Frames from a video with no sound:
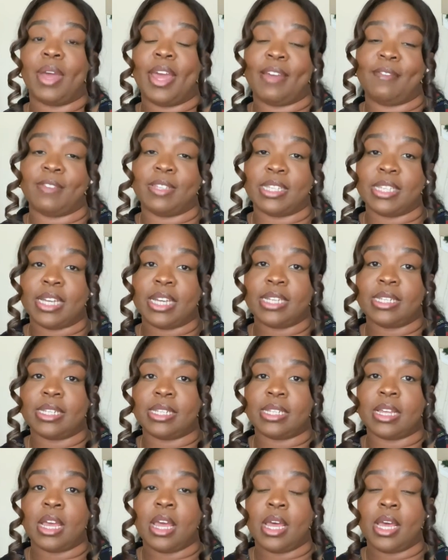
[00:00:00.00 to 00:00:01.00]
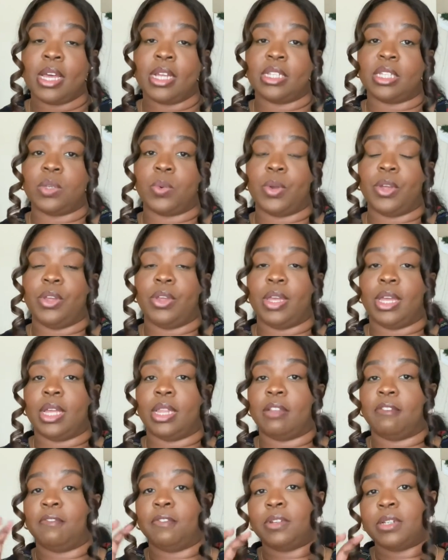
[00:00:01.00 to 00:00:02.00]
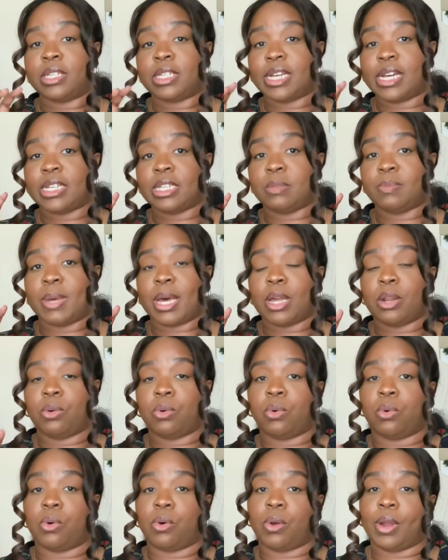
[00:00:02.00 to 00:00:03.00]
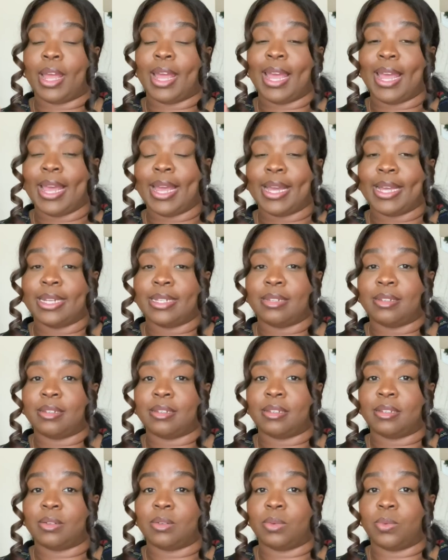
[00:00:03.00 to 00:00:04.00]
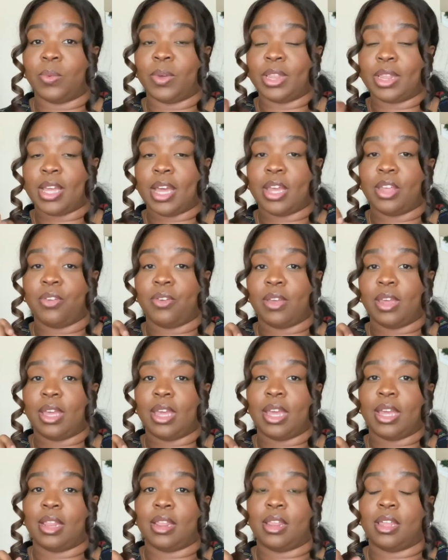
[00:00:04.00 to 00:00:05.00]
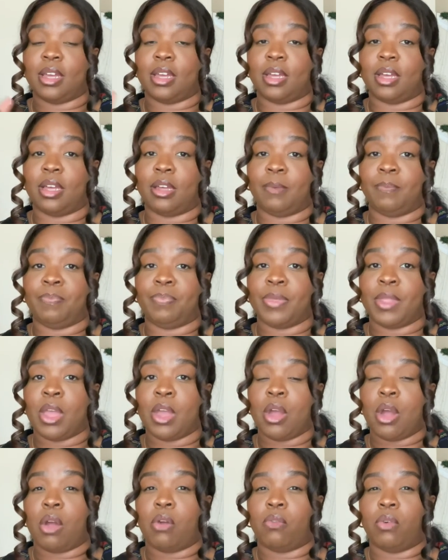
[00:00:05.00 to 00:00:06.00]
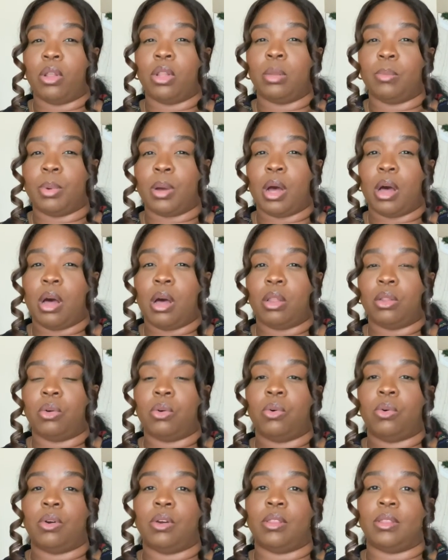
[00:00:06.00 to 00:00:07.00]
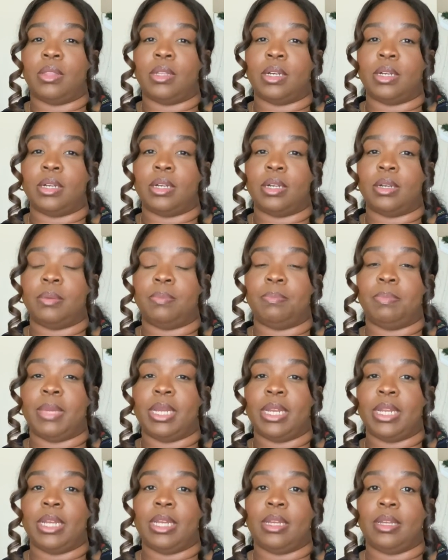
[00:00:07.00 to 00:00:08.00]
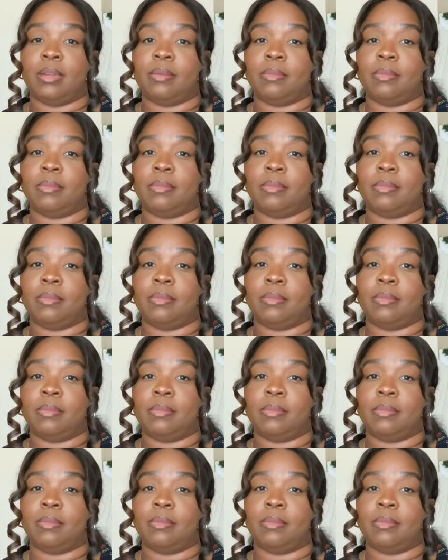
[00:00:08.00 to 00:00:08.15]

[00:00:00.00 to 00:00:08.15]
sets to where you can get the full size bottle, or and with that you can get the rollerball or the mini